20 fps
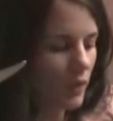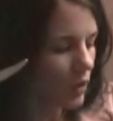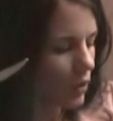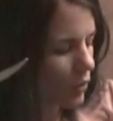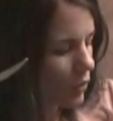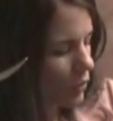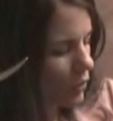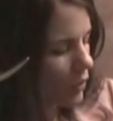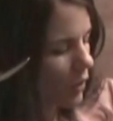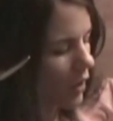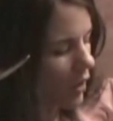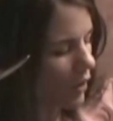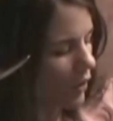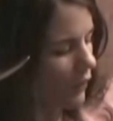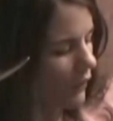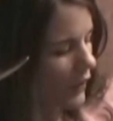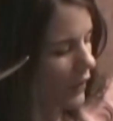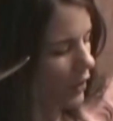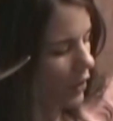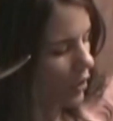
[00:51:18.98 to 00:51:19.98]
you
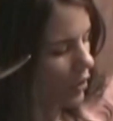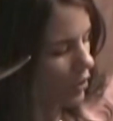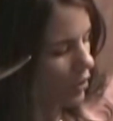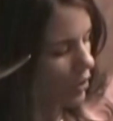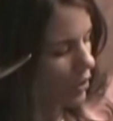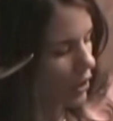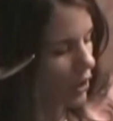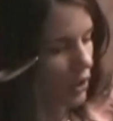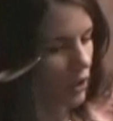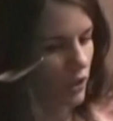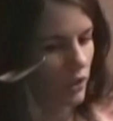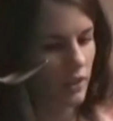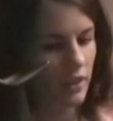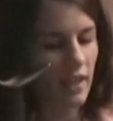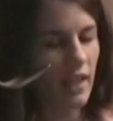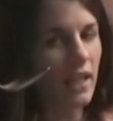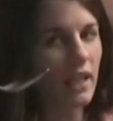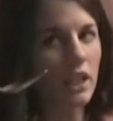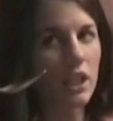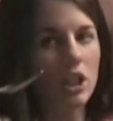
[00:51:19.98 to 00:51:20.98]
are a very good cook.
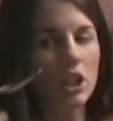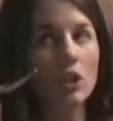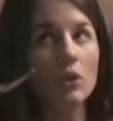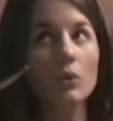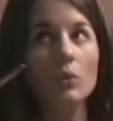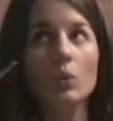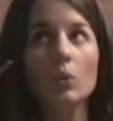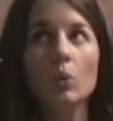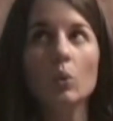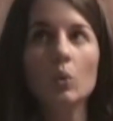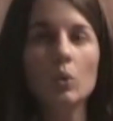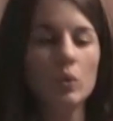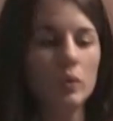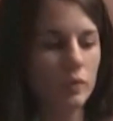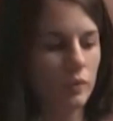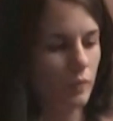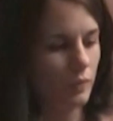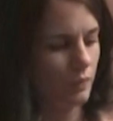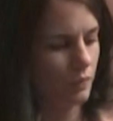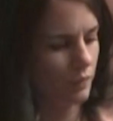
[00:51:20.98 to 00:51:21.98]
Thank you. He,
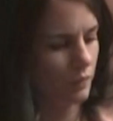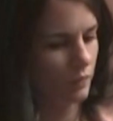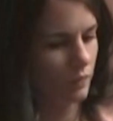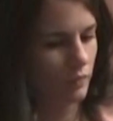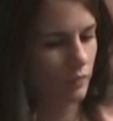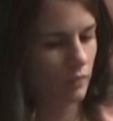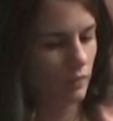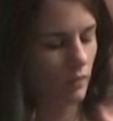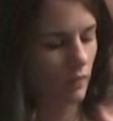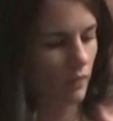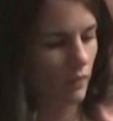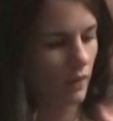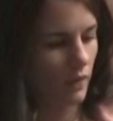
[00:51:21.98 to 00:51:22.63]
look, he likes it.